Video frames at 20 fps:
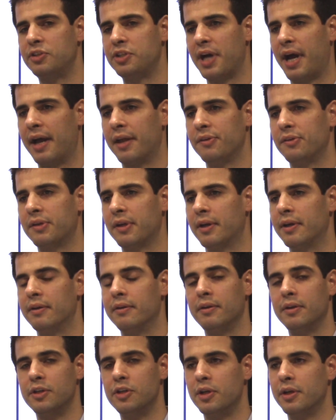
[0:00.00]
Johnson,
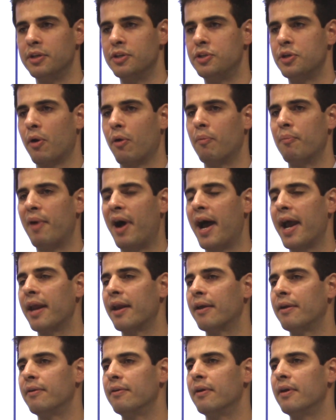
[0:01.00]
Joe
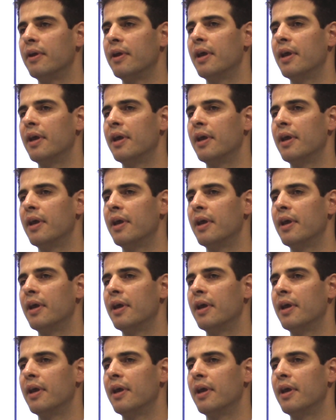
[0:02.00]
Biden.